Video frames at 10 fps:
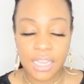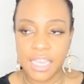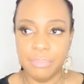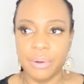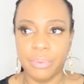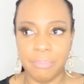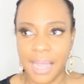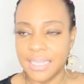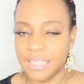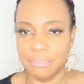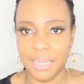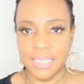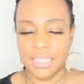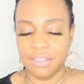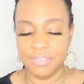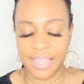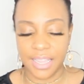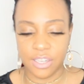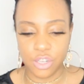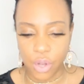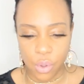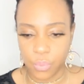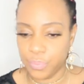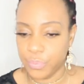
keep on reminding myself like no